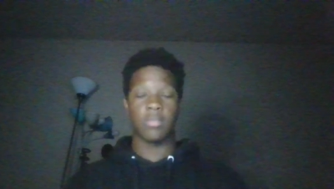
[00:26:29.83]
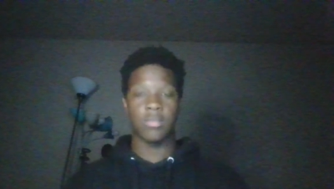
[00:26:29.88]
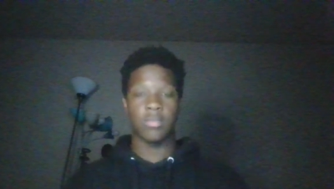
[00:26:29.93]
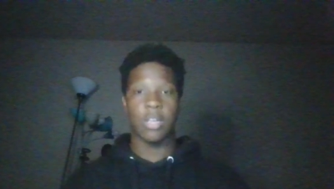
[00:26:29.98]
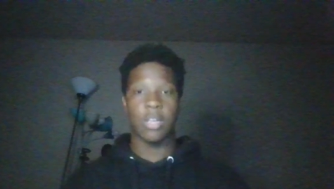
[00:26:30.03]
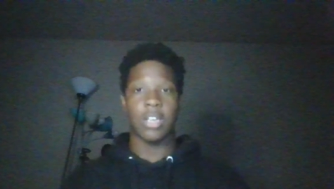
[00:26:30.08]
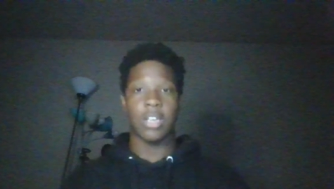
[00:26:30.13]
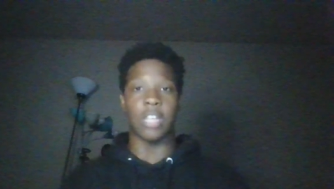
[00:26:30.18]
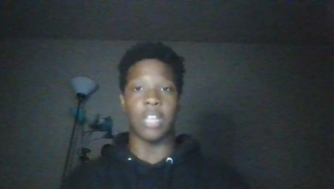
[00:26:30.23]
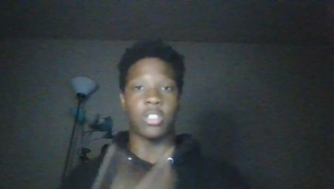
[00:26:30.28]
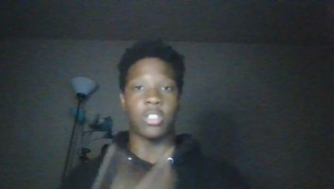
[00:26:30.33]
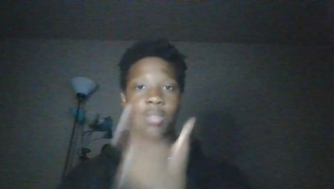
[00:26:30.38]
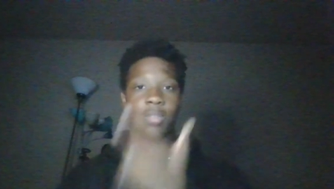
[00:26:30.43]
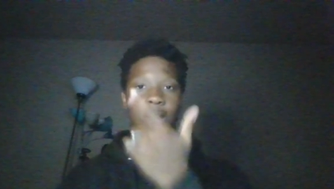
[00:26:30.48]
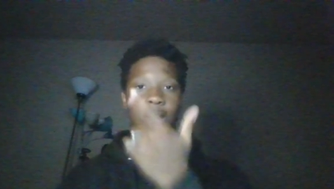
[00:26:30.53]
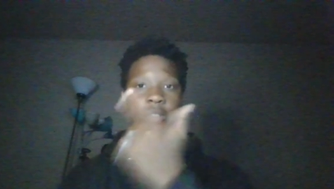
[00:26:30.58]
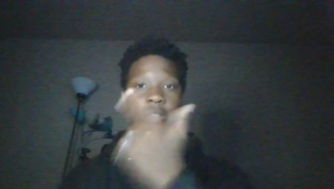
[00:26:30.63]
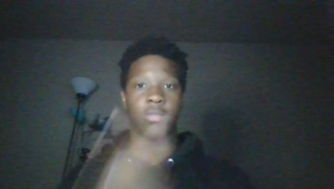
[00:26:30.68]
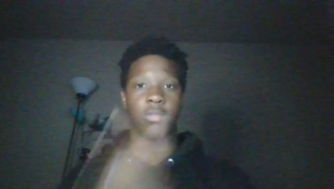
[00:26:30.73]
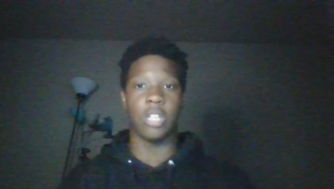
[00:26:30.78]
That's his
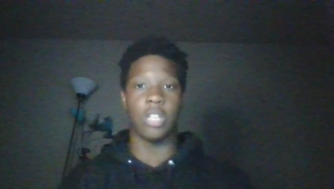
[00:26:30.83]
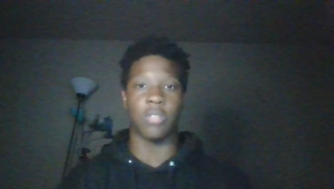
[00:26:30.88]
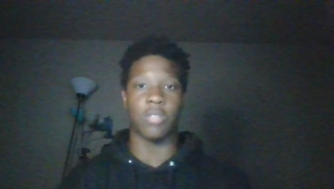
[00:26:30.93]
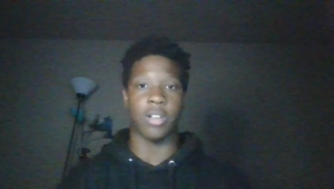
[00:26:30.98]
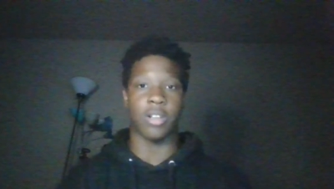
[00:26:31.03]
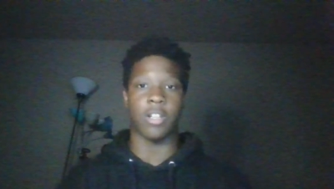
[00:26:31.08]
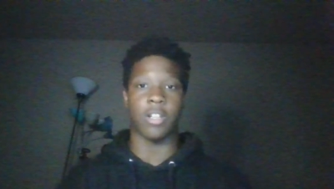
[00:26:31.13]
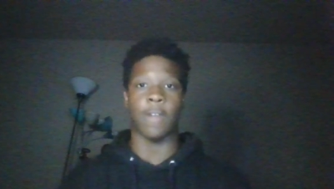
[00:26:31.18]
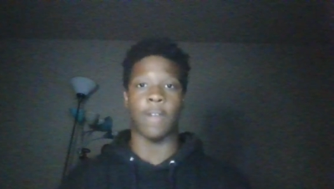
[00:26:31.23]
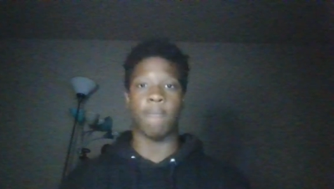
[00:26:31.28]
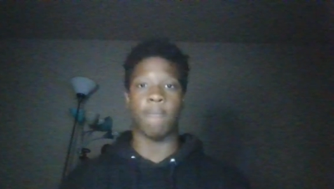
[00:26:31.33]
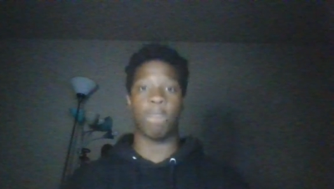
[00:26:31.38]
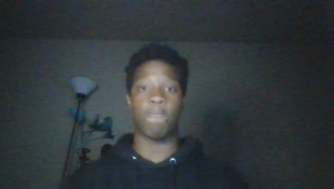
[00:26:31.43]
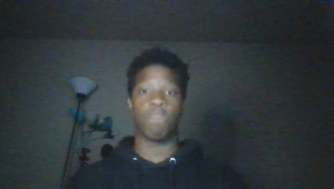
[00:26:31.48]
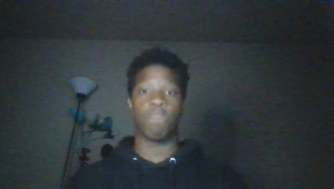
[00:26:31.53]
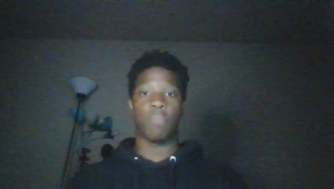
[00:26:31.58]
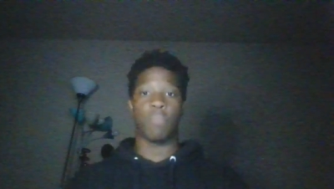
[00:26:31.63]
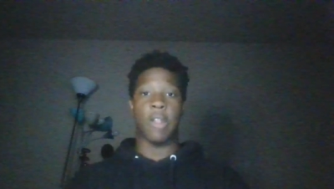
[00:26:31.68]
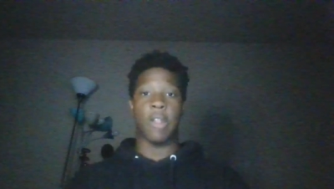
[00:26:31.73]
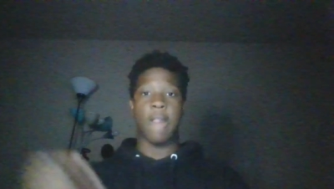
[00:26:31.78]
main two things right there.
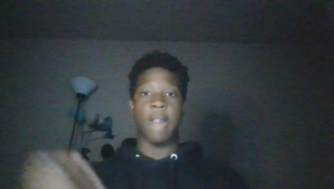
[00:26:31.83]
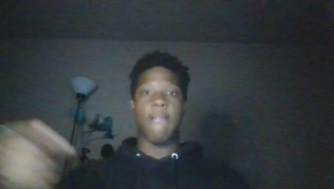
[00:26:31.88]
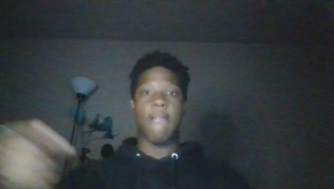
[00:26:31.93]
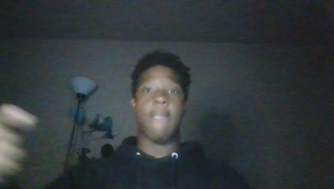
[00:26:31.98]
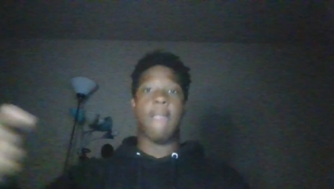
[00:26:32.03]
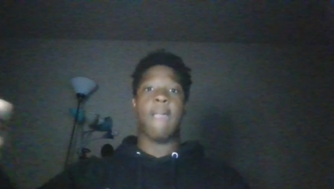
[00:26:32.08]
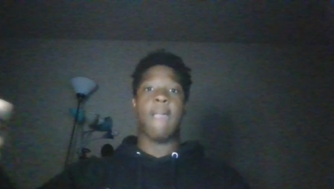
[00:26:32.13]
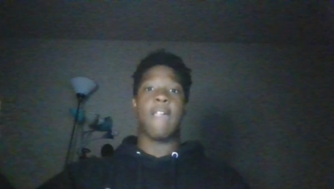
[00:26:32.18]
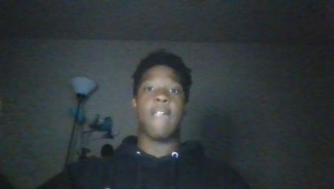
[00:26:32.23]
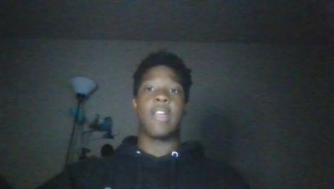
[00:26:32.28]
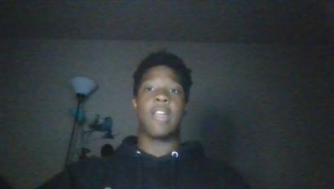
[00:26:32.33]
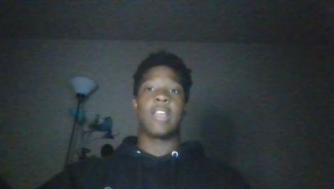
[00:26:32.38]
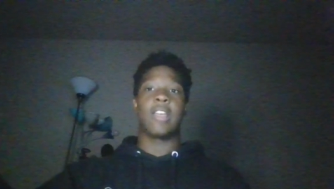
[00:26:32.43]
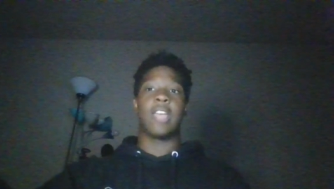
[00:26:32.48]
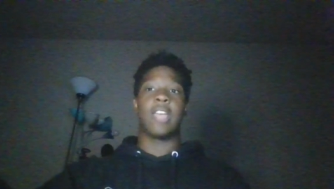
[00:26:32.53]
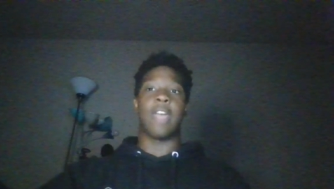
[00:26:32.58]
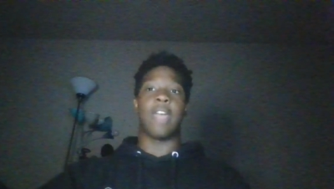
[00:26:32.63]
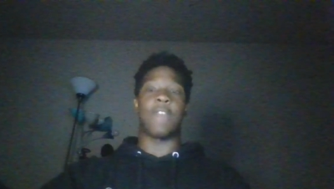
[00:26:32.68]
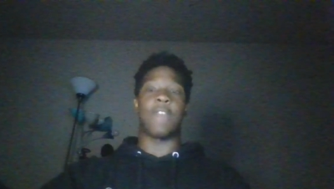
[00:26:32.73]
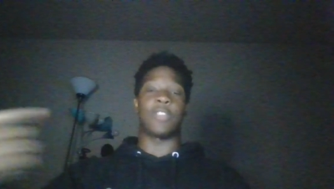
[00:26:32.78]

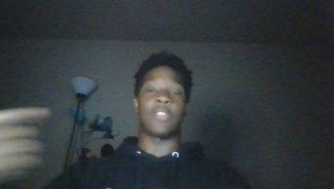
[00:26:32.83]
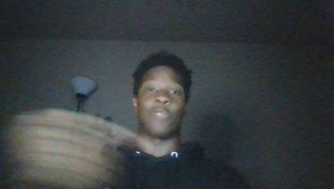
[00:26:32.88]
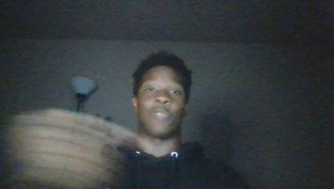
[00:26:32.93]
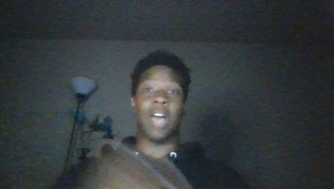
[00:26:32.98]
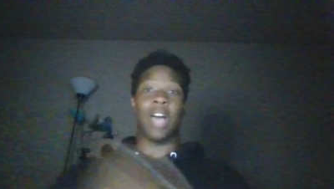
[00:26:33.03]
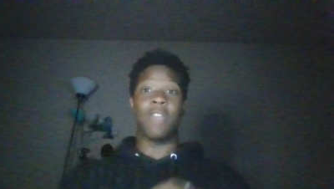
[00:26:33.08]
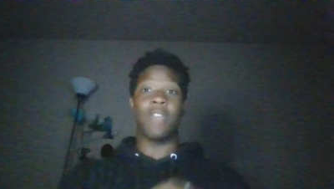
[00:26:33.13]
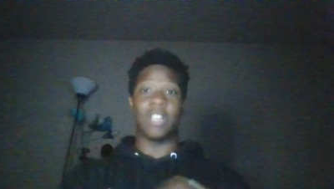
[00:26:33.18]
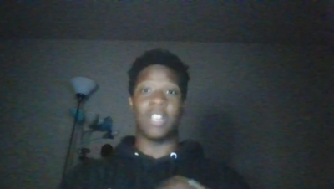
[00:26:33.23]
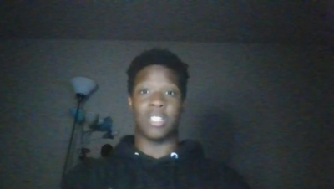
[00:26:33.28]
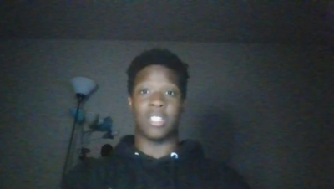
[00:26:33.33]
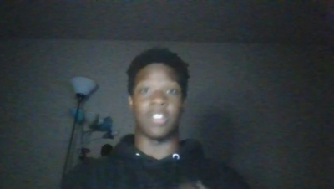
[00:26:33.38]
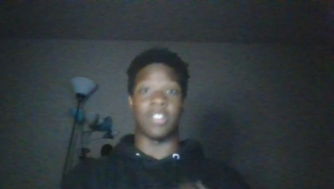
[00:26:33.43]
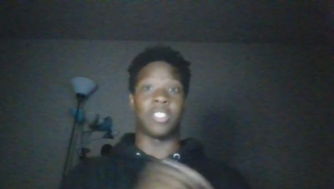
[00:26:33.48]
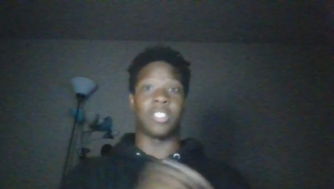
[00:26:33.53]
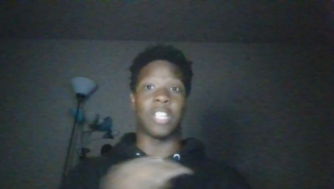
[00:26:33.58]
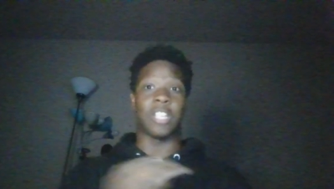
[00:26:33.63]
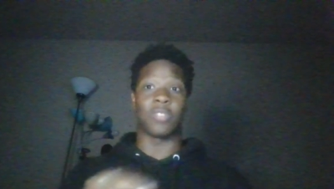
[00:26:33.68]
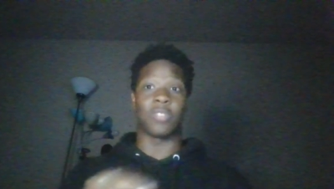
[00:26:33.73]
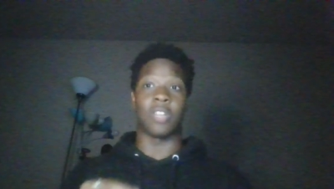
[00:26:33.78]
If his wife does something
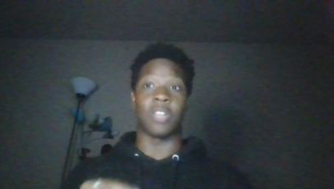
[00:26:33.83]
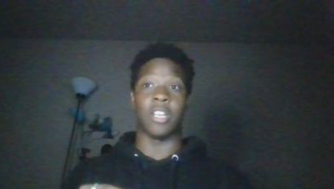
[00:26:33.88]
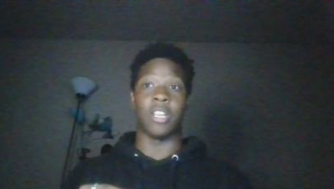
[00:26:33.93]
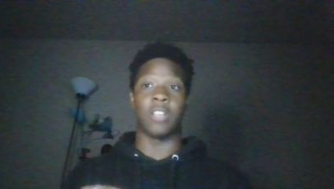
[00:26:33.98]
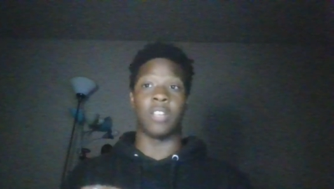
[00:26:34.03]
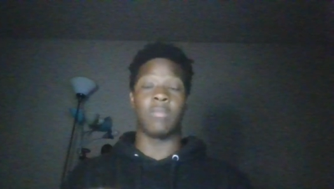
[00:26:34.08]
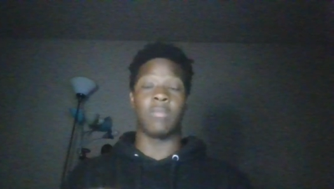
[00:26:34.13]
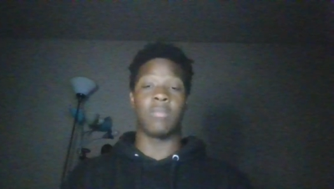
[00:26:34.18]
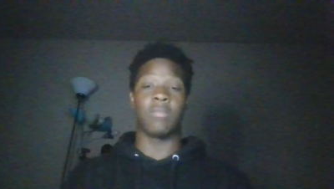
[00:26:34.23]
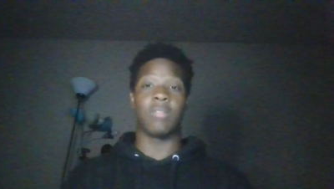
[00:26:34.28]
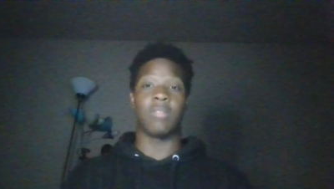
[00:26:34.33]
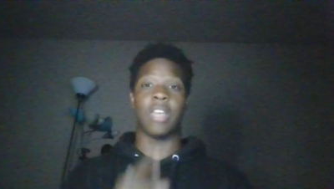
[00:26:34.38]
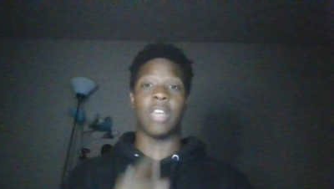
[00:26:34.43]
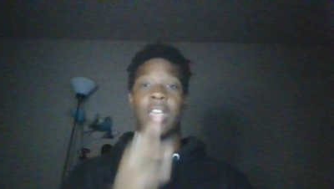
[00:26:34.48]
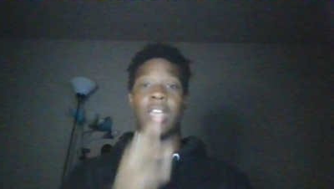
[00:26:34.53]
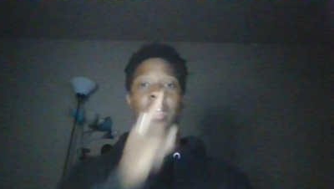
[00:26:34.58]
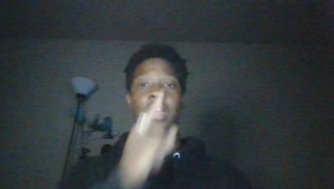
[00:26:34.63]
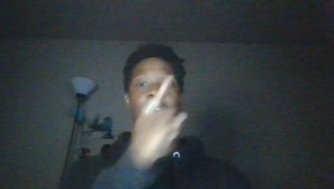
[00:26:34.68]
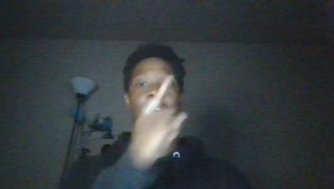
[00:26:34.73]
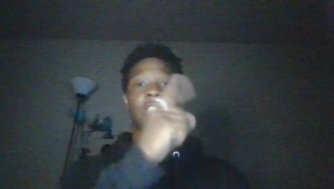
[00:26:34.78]
sex related,
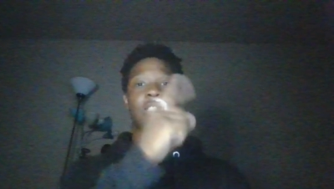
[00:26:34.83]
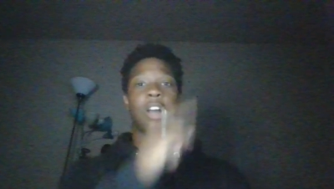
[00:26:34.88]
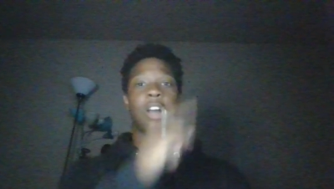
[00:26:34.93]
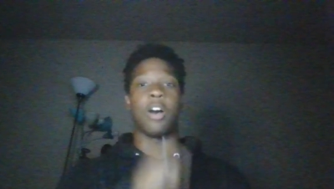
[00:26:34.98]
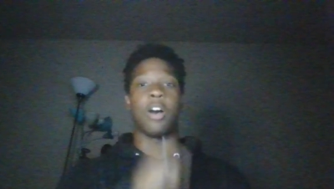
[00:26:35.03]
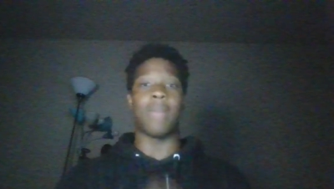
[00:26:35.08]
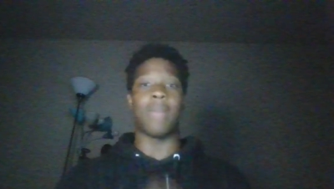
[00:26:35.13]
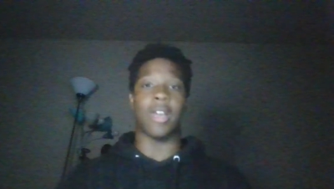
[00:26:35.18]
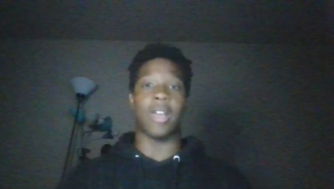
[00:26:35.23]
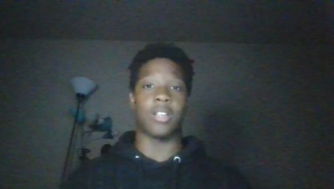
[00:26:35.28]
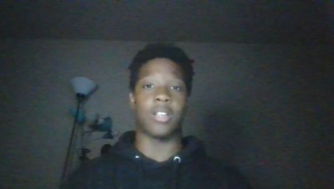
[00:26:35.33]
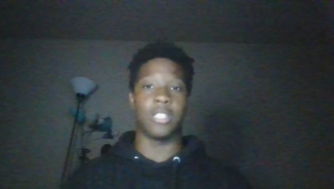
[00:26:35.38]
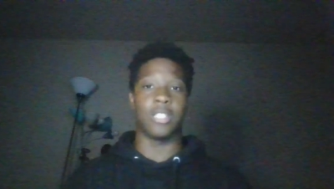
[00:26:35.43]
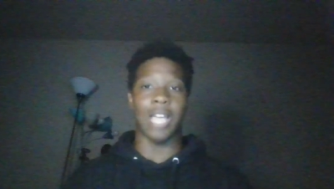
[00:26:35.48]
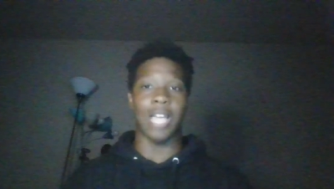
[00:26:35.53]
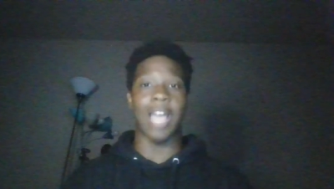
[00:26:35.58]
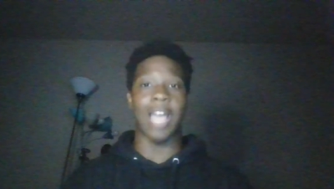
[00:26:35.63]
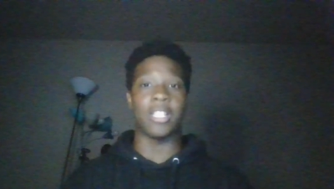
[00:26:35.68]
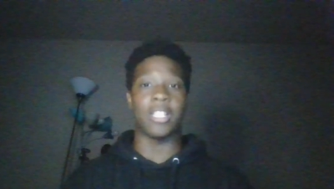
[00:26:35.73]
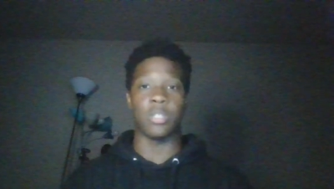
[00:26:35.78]
it's automatically
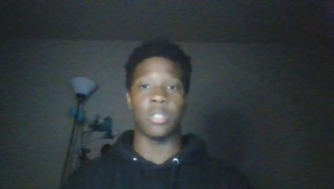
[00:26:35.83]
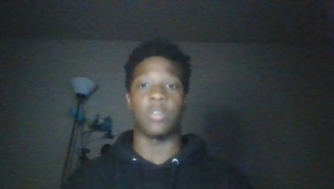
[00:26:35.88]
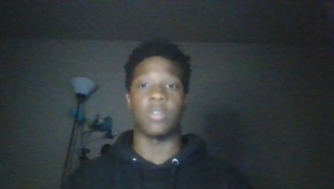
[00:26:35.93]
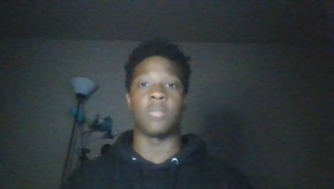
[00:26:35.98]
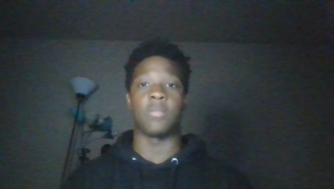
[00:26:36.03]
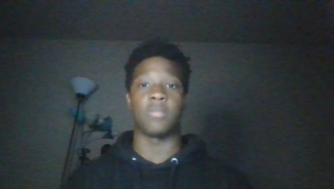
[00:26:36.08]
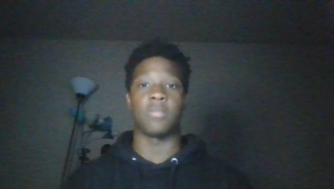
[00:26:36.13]
tied to him.